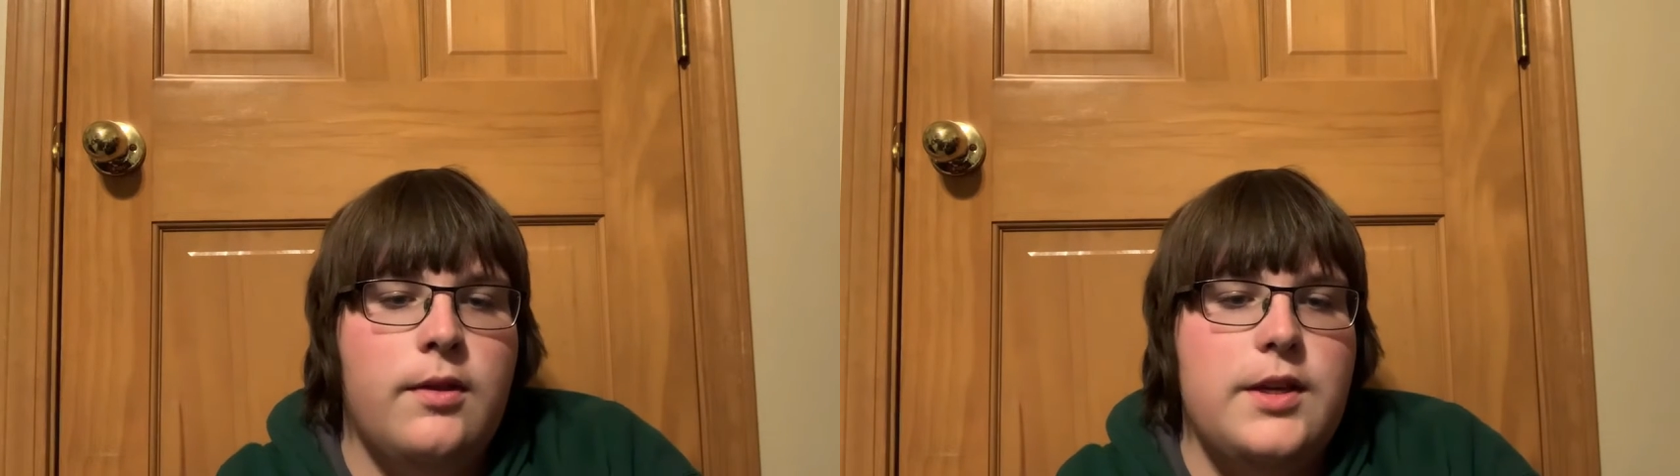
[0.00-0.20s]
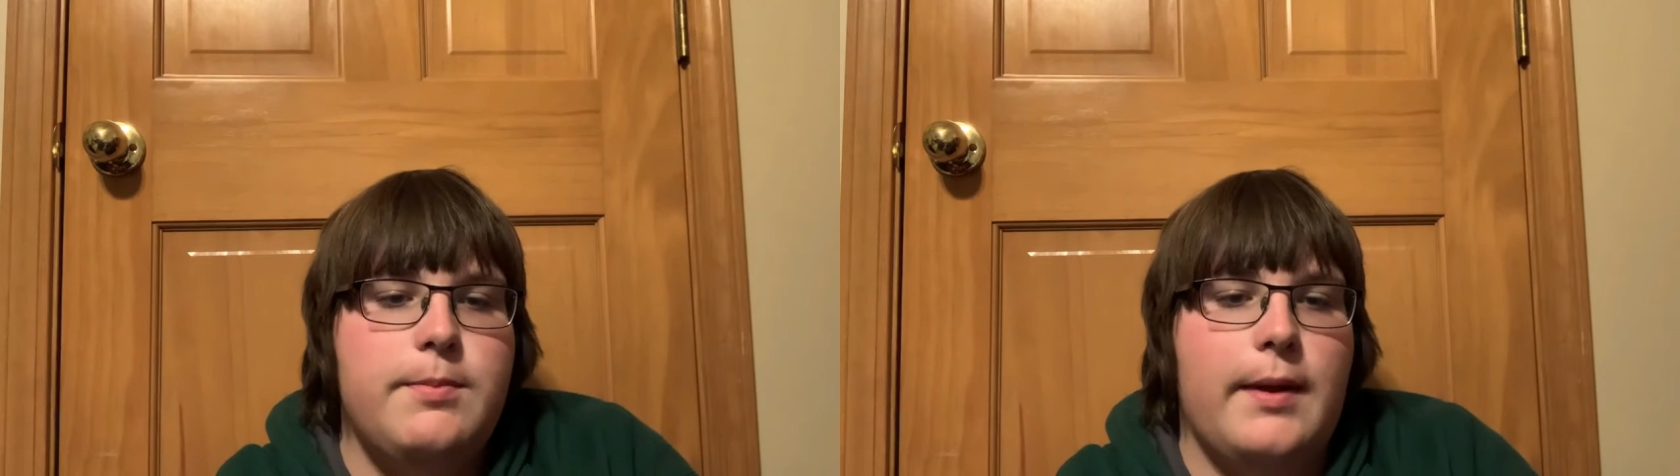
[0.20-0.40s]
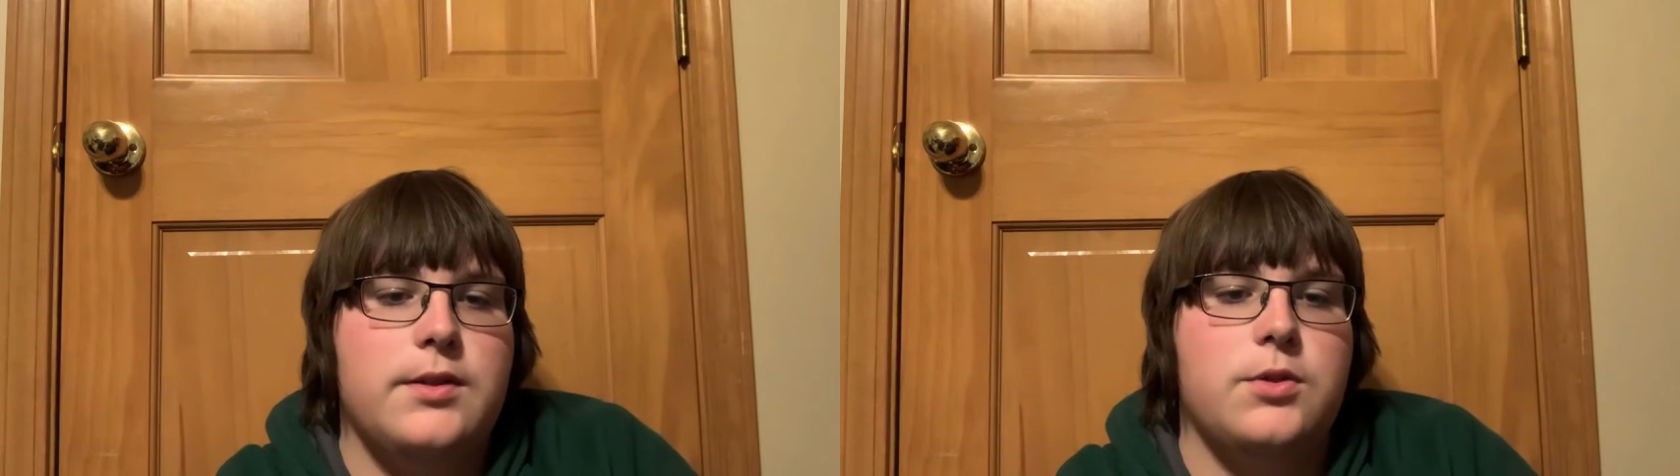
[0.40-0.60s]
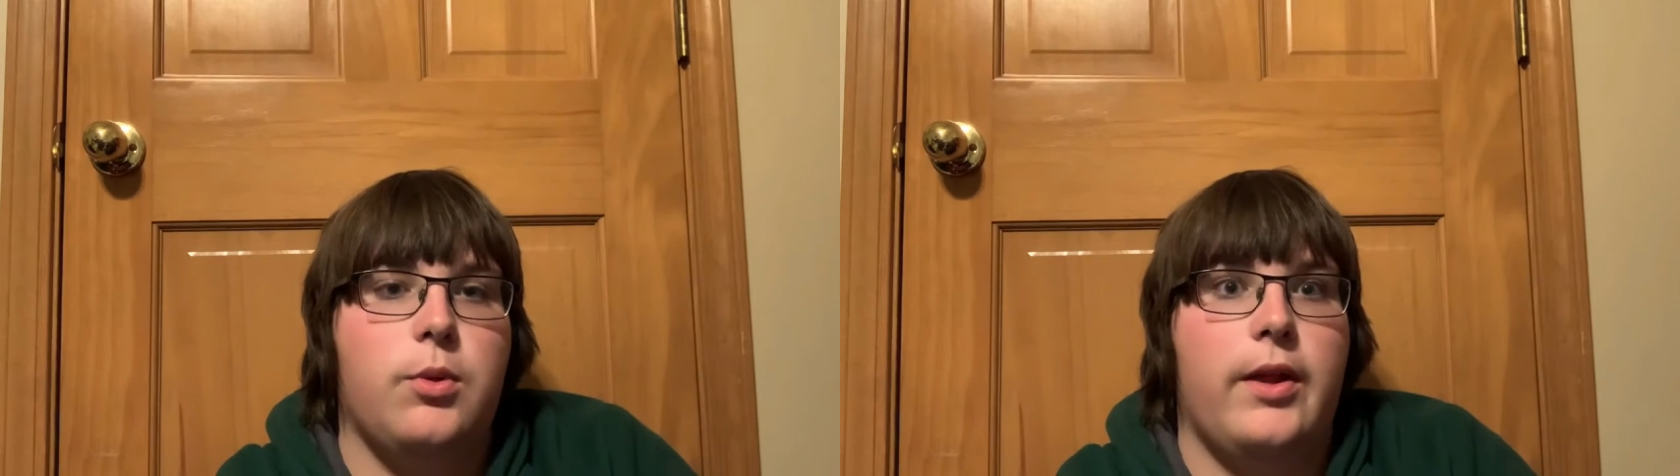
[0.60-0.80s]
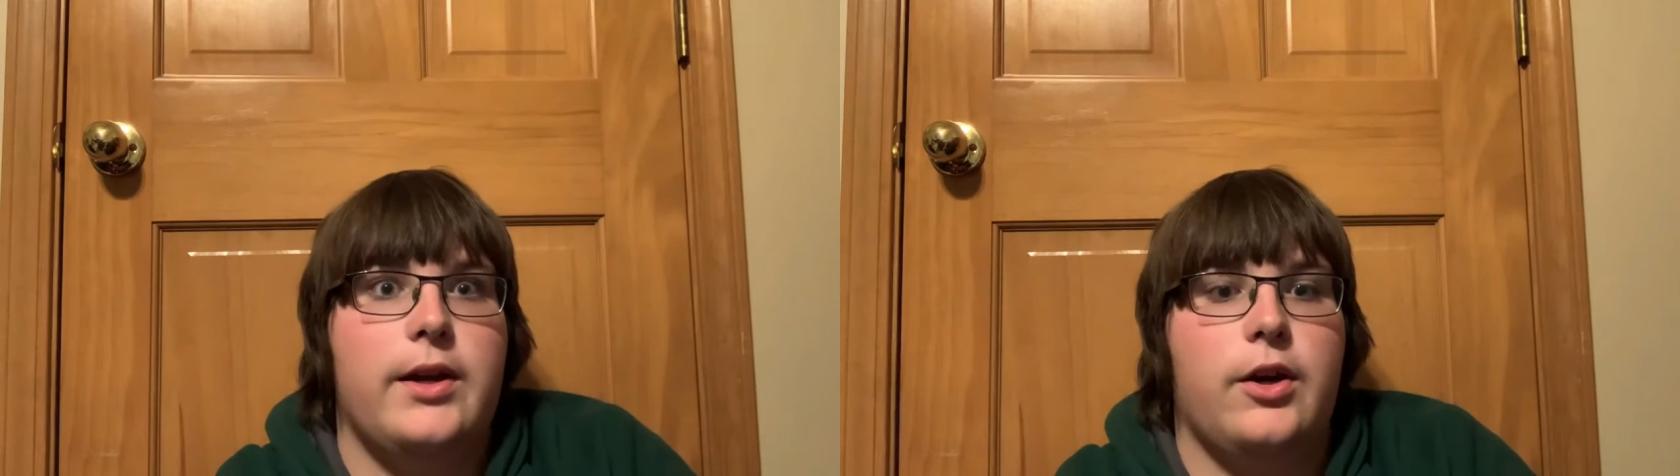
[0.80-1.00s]
These bouncers
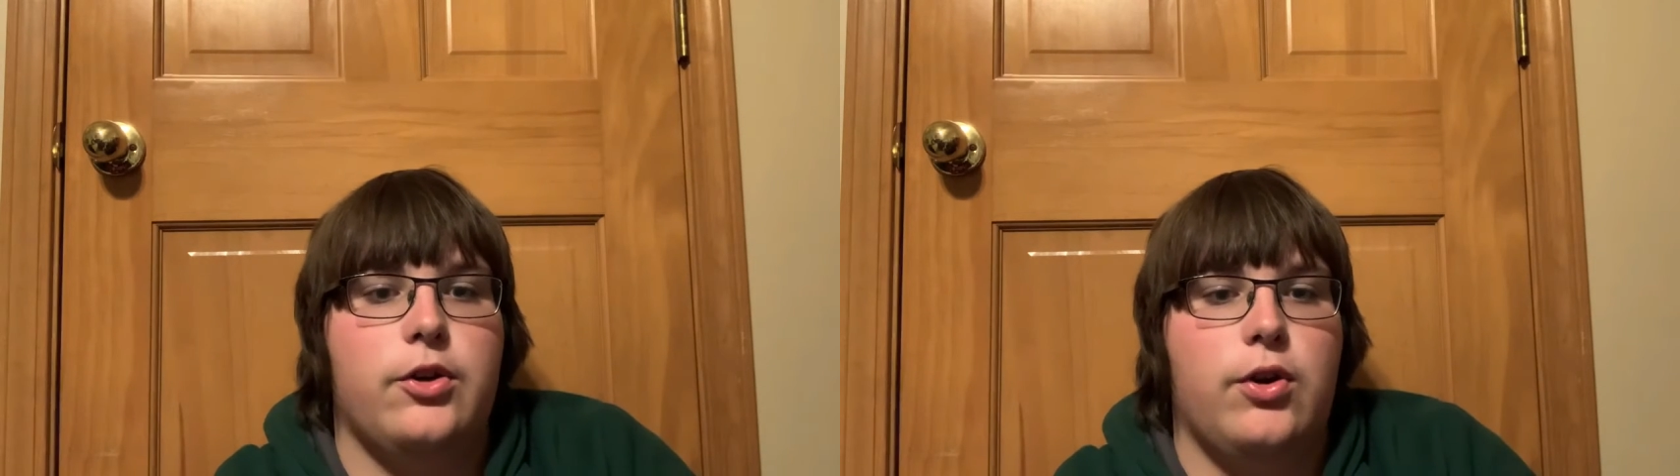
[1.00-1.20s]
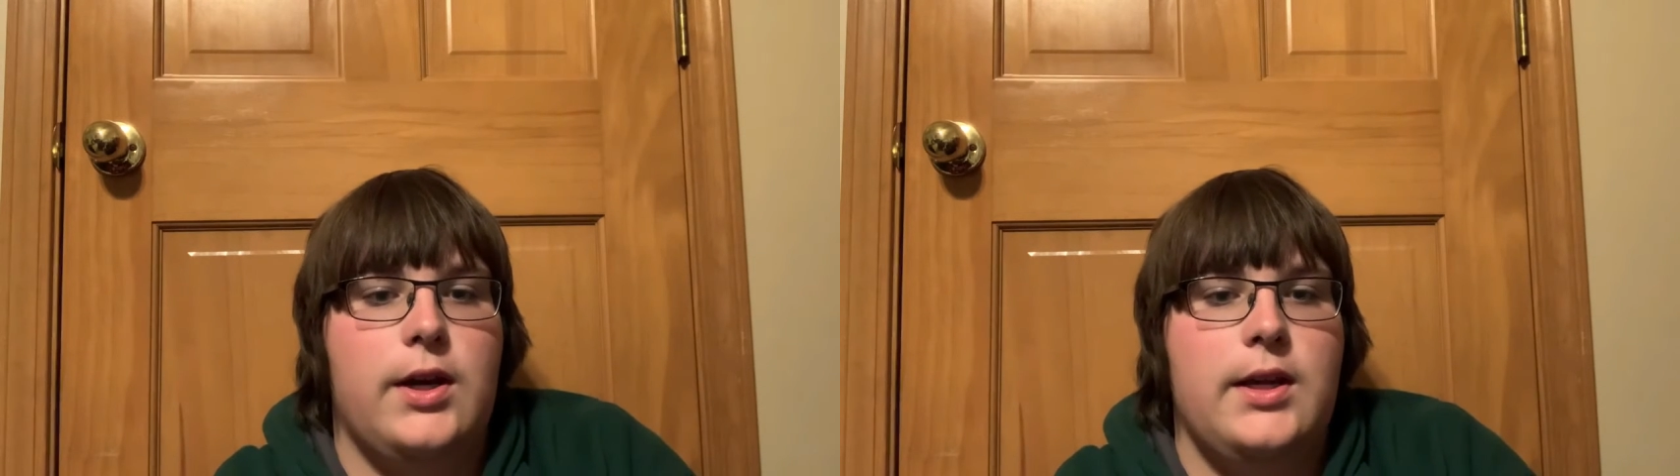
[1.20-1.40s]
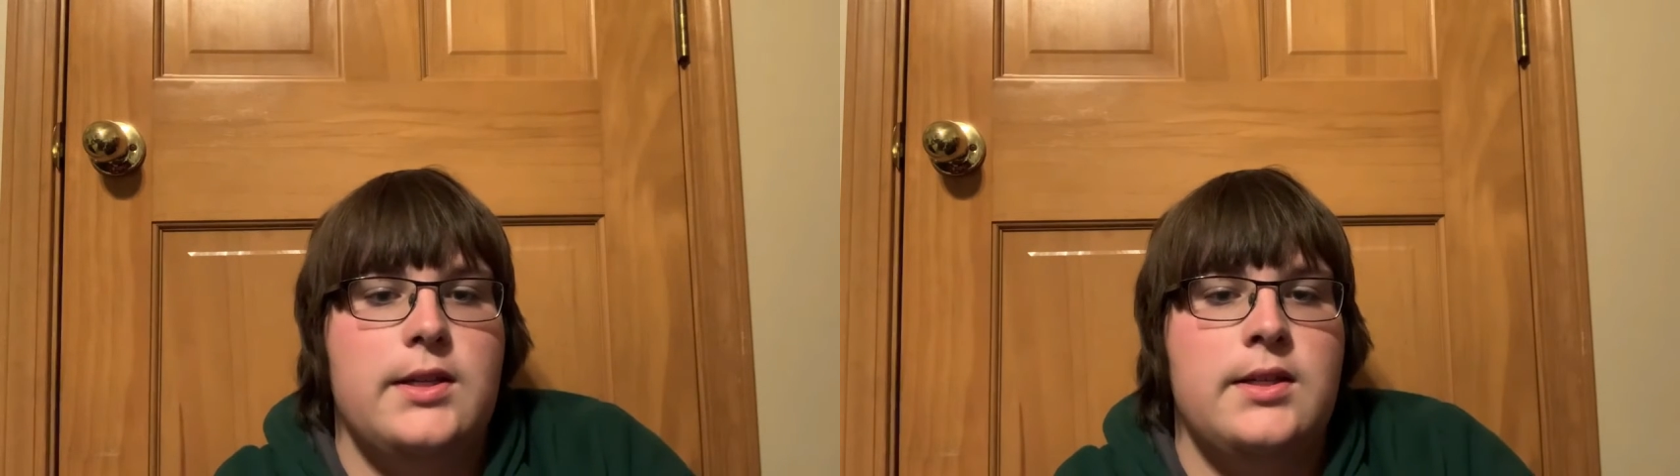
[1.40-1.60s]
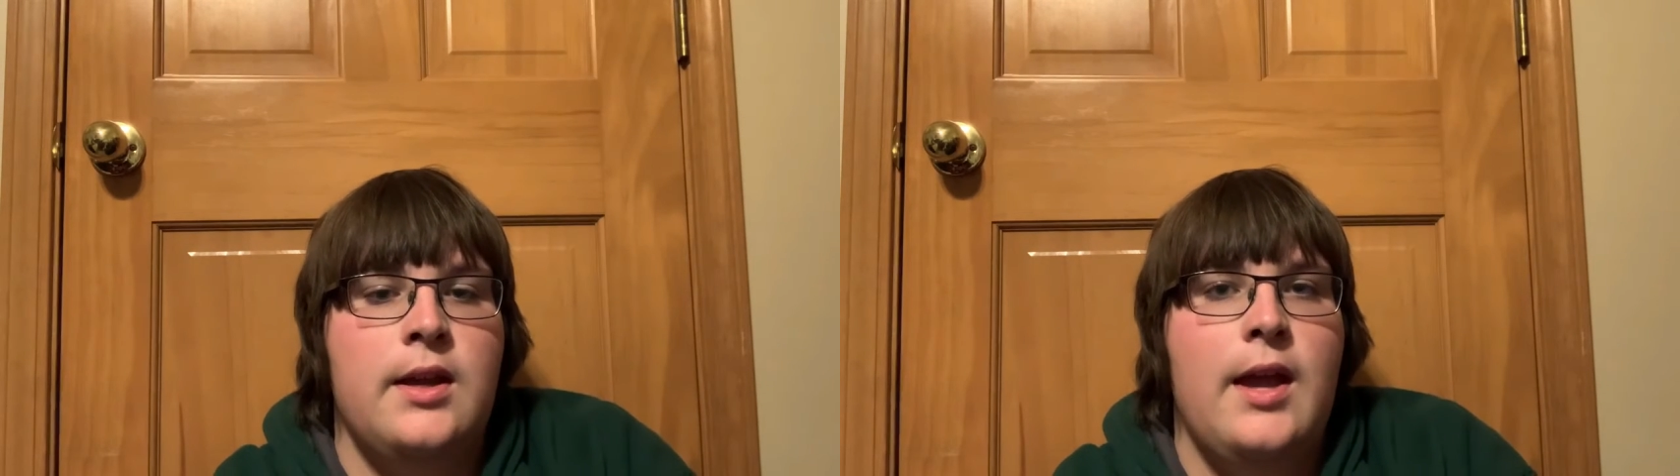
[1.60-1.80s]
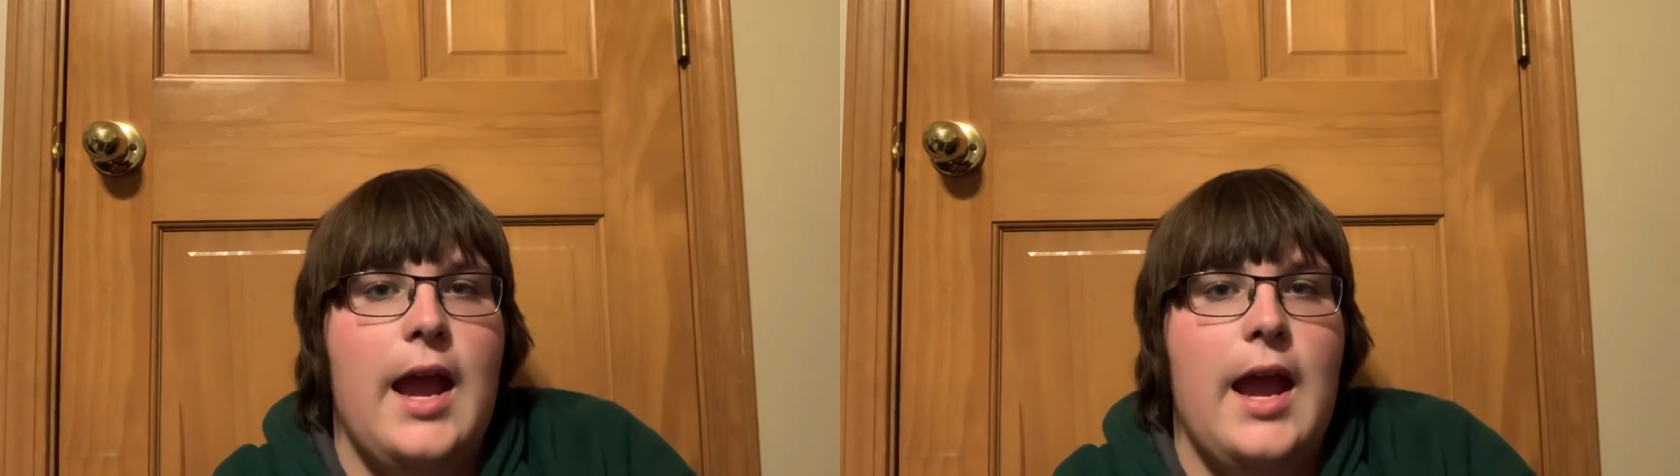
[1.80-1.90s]
will land on greenies